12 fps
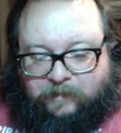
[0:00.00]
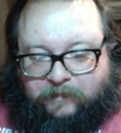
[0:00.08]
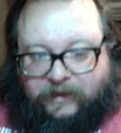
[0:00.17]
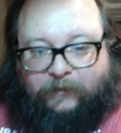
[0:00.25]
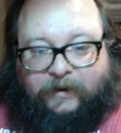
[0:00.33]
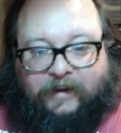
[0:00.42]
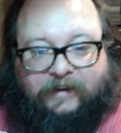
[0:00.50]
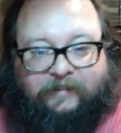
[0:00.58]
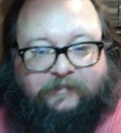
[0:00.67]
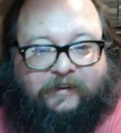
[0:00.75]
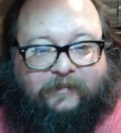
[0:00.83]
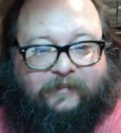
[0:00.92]
By the way, if
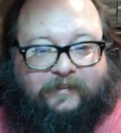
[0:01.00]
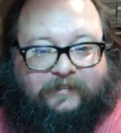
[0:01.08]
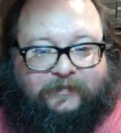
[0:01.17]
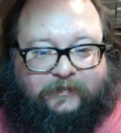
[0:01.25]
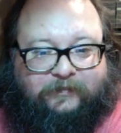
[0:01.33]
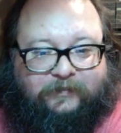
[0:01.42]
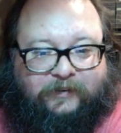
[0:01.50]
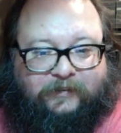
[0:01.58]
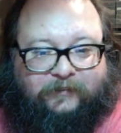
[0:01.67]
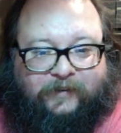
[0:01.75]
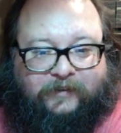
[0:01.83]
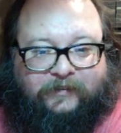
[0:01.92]
anyone is
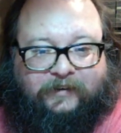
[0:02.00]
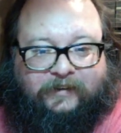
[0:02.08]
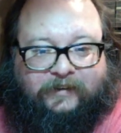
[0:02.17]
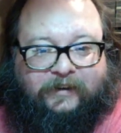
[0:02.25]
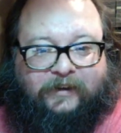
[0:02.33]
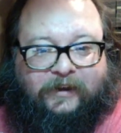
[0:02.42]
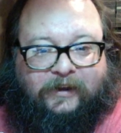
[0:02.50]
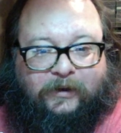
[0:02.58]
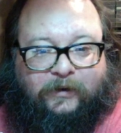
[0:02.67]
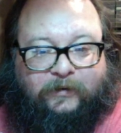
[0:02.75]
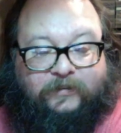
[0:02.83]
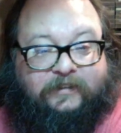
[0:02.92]
wondering
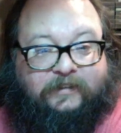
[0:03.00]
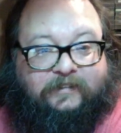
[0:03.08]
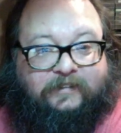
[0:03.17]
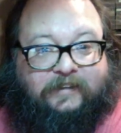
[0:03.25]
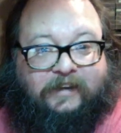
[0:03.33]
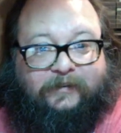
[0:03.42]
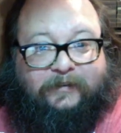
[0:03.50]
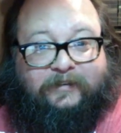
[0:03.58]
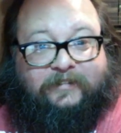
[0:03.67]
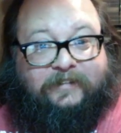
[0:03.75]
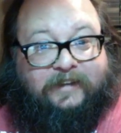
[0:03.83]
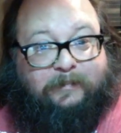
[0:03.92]
who Stick Together
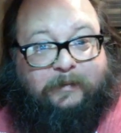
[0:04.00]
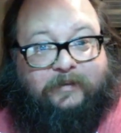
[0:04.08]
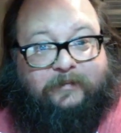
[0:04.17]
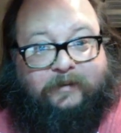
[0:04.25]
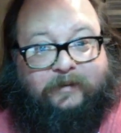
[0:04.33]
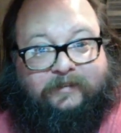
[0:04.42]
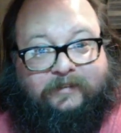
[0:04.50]
is, that's Bismuth.